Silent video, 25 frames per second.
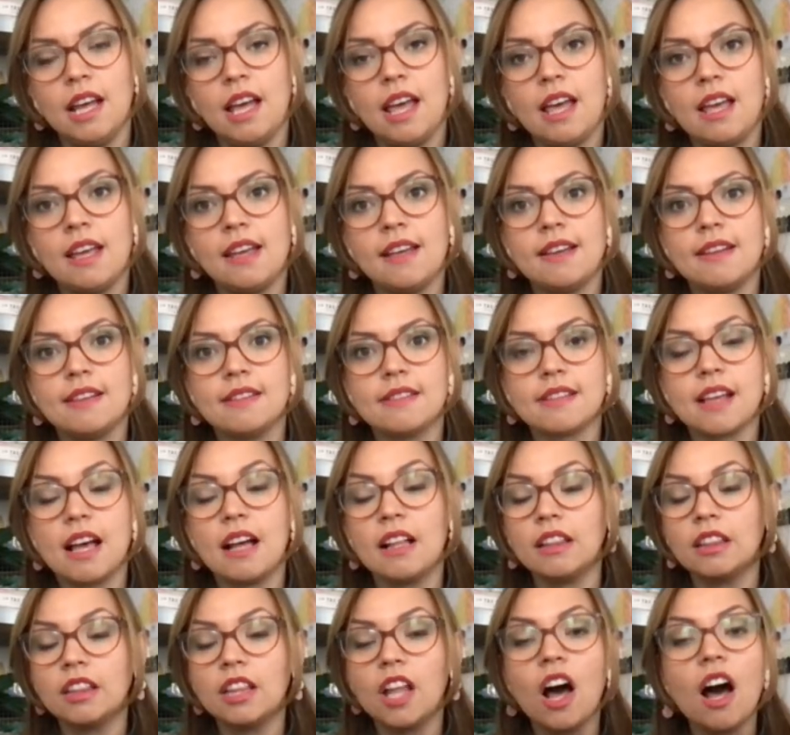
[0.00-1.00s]
And
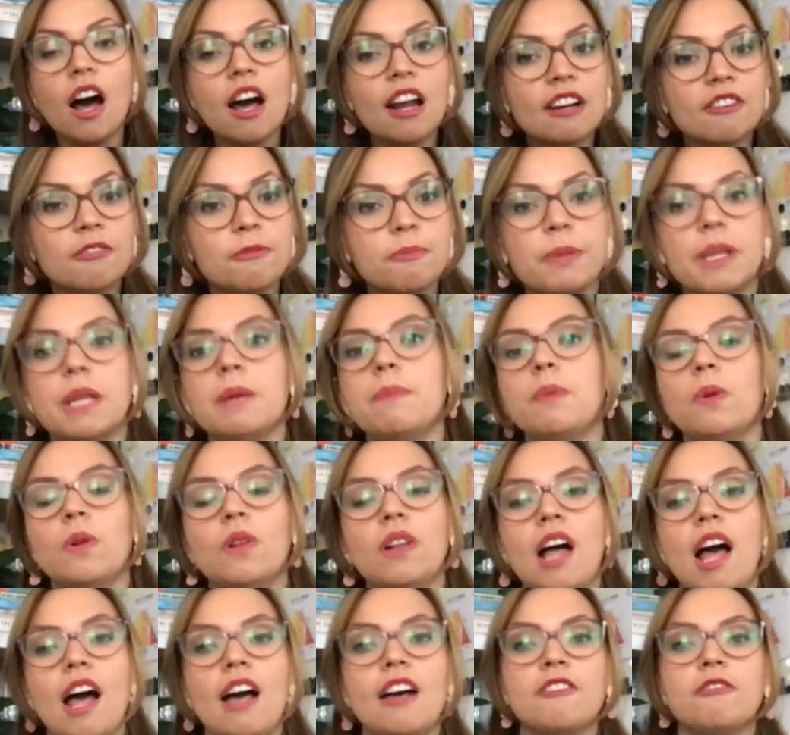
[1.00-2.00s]
a lot of
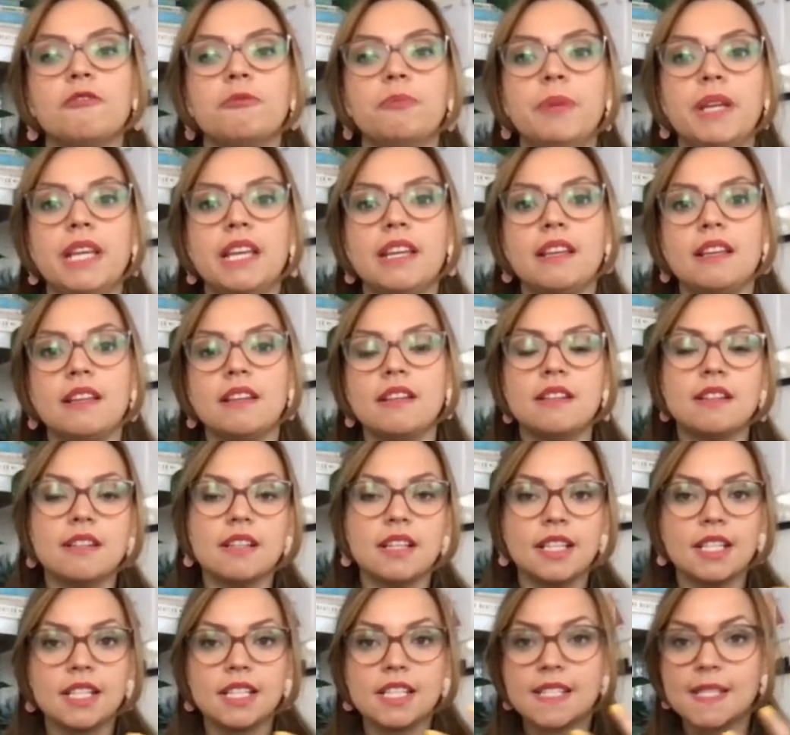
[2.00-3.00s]
people have
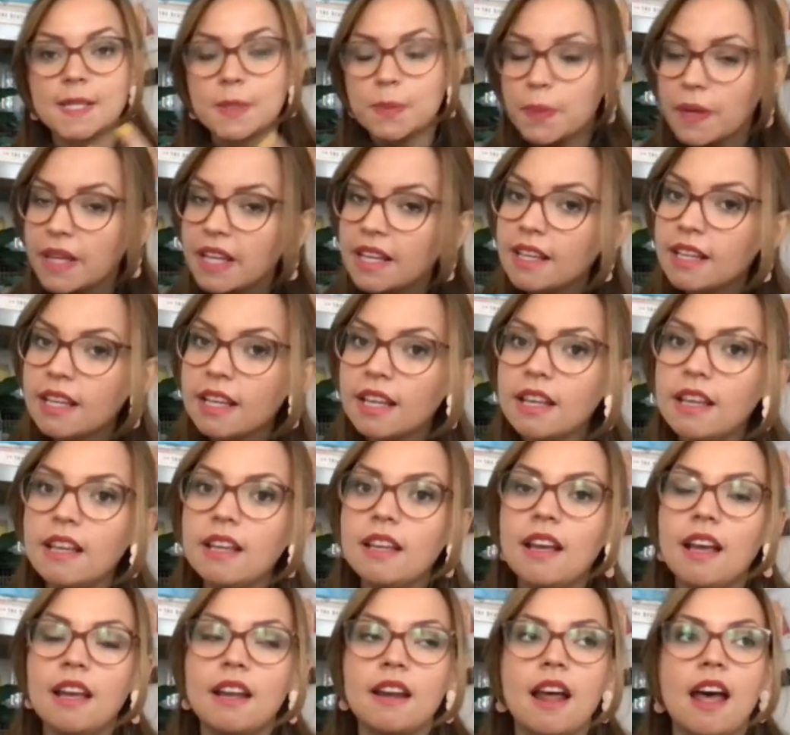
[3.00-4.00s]
been
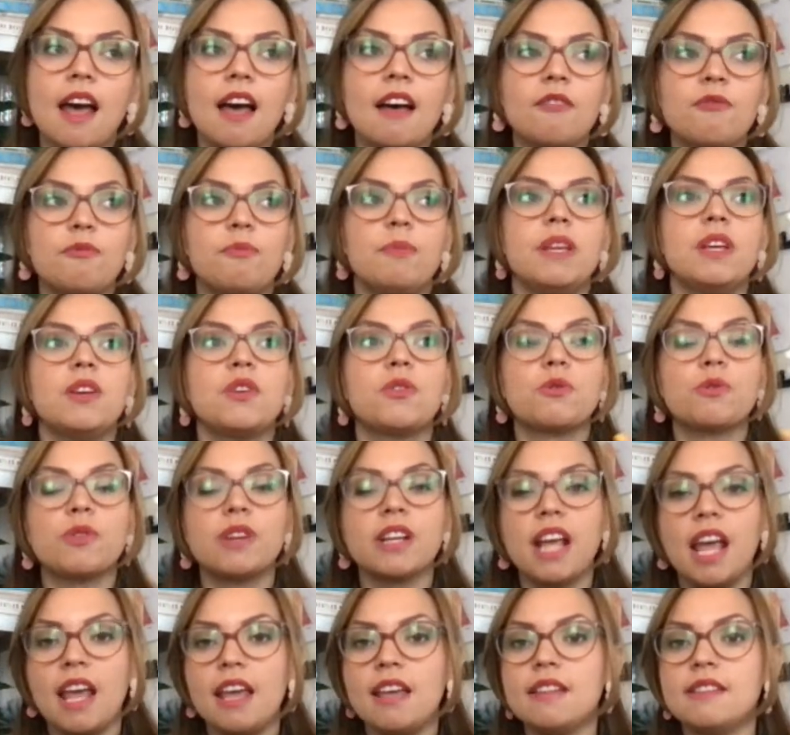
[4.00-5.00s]
speaking and have been
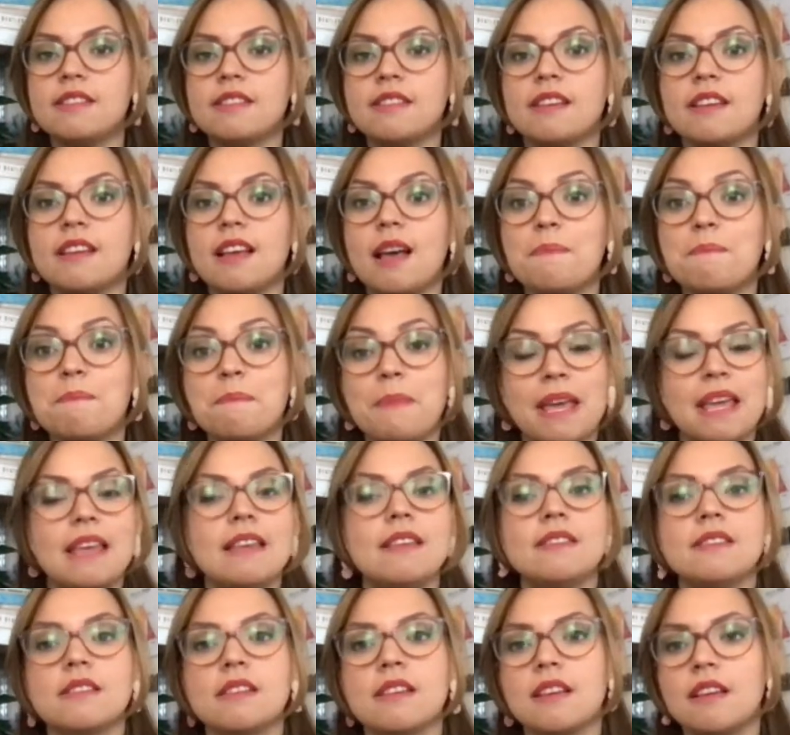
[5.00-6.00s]
creating
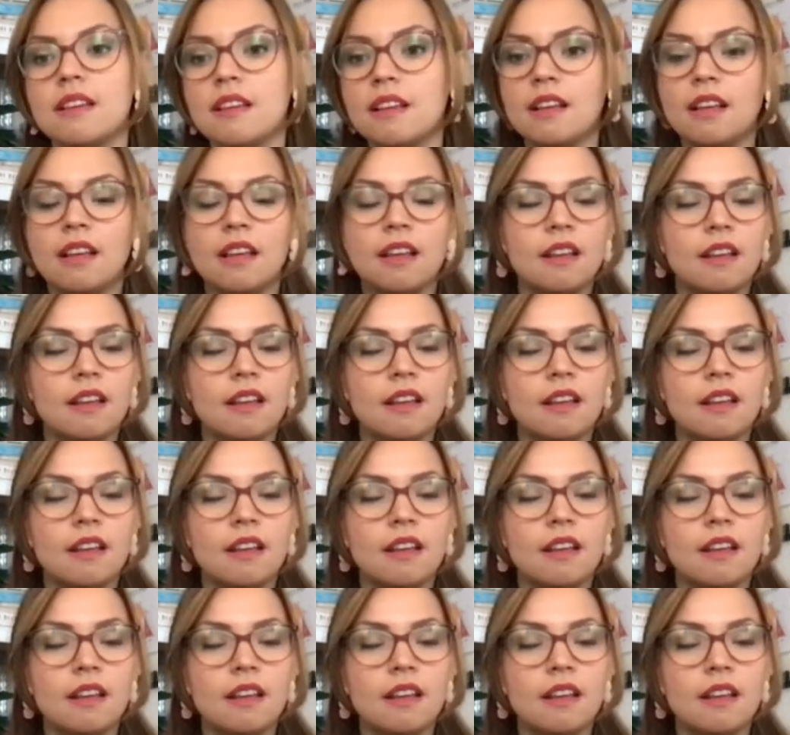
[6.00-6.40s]
amazing